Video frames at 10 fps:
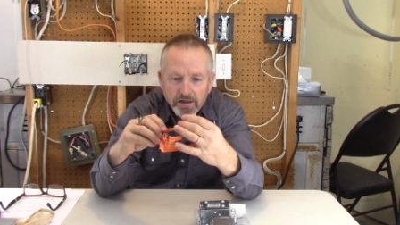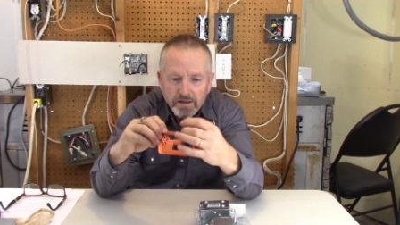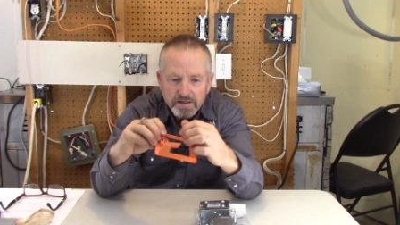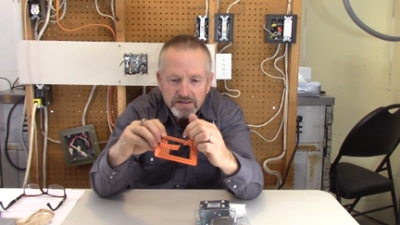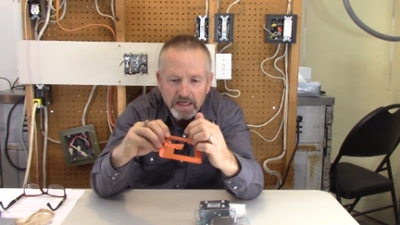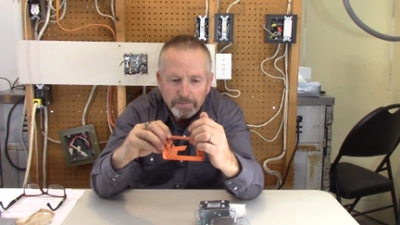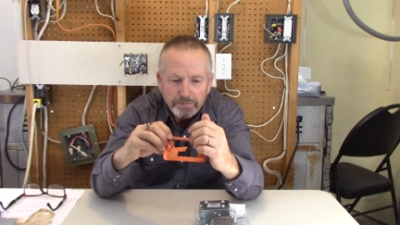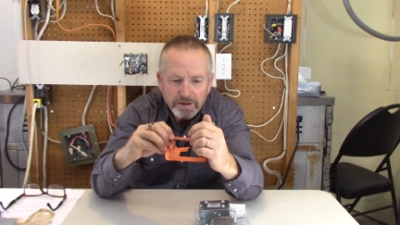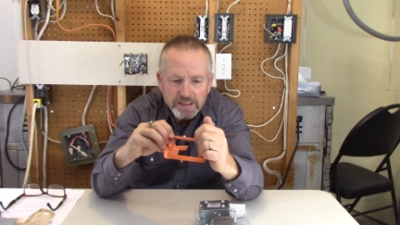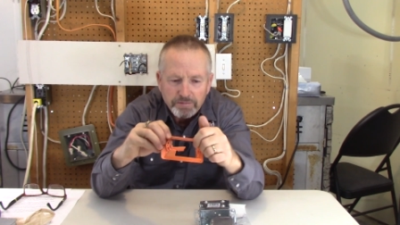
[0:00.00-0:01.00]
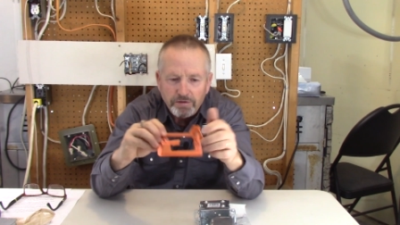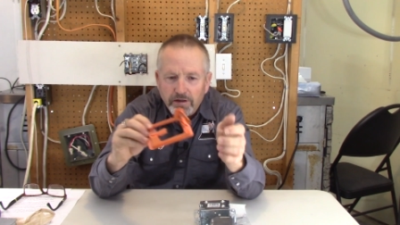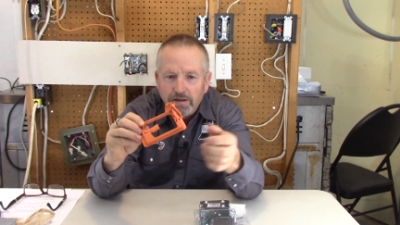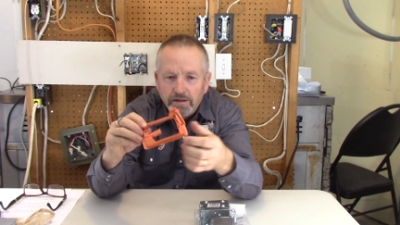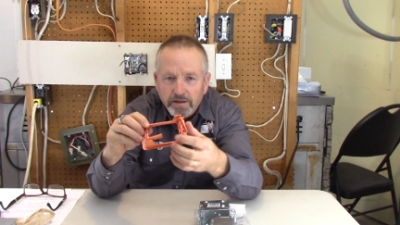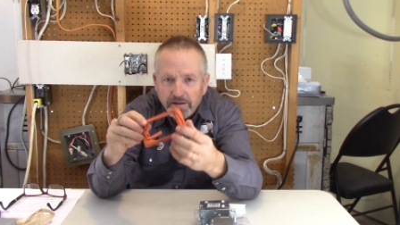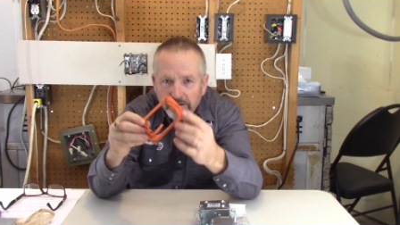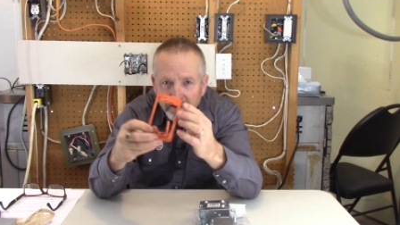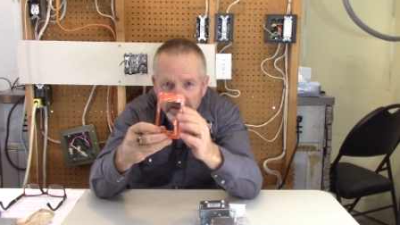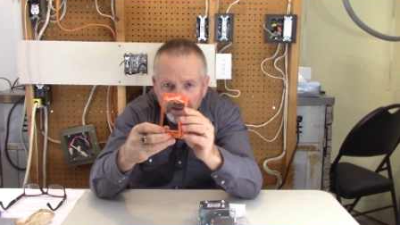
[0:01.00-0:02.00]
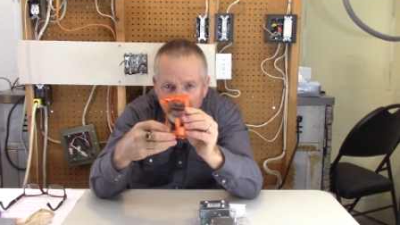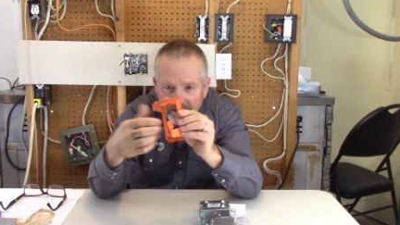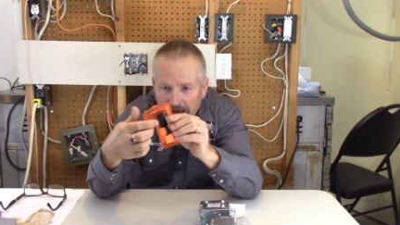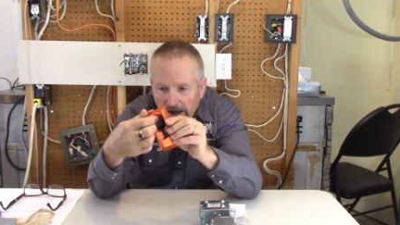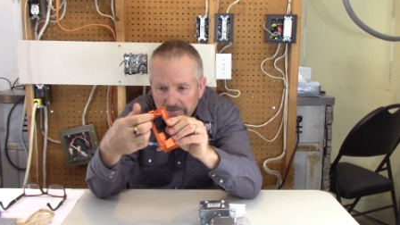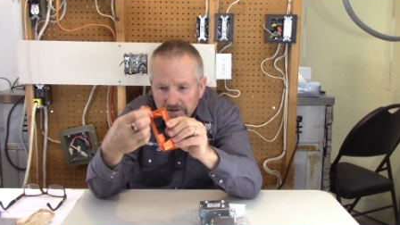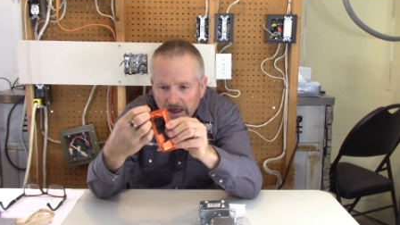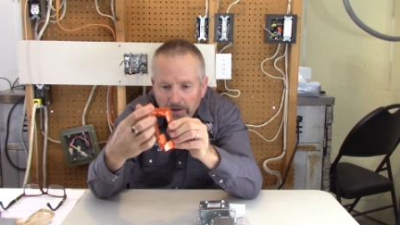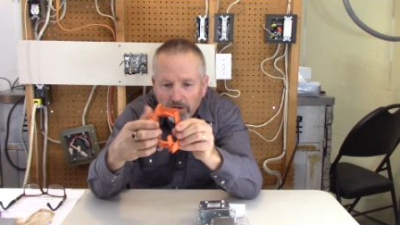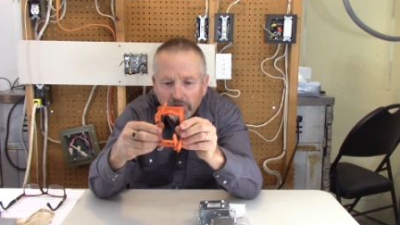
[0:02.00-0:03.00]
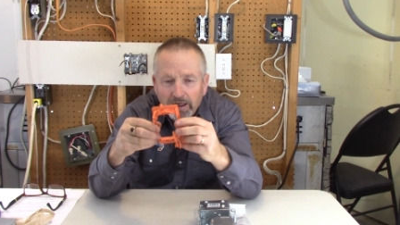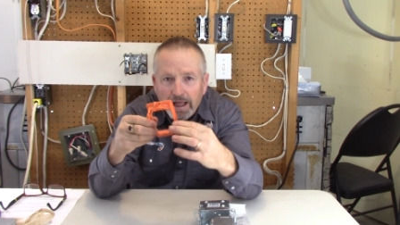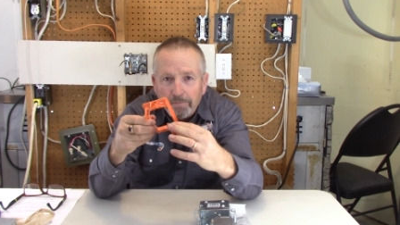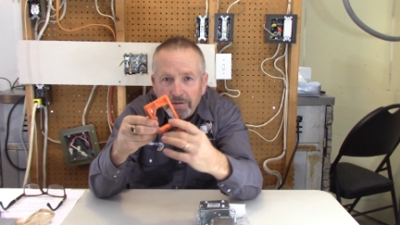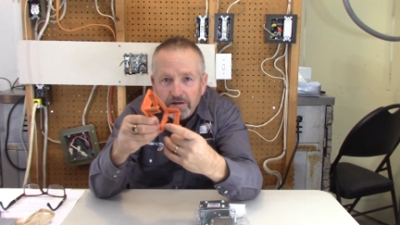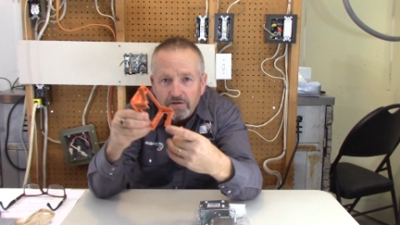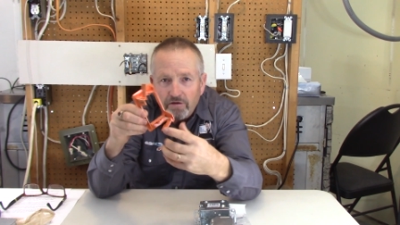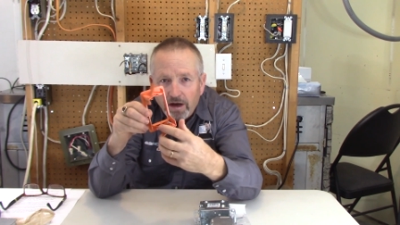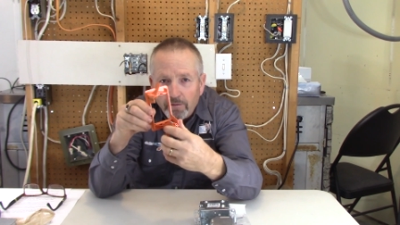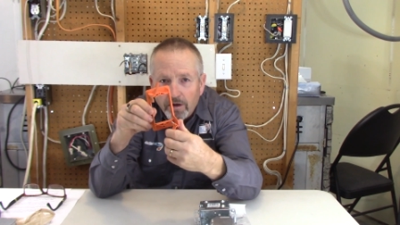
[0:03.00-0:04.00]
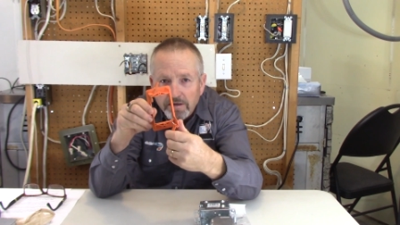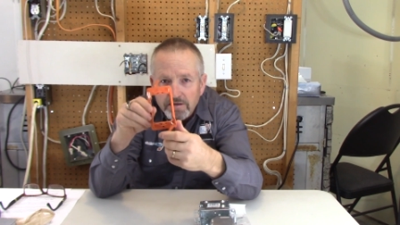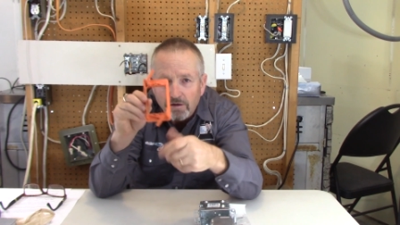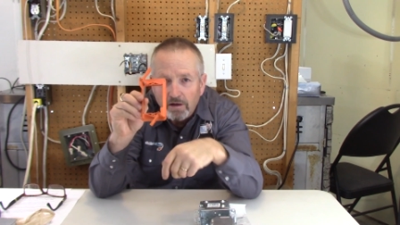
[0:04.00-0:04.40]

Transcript: same principle these little tabs come out and clamp into the drywall. So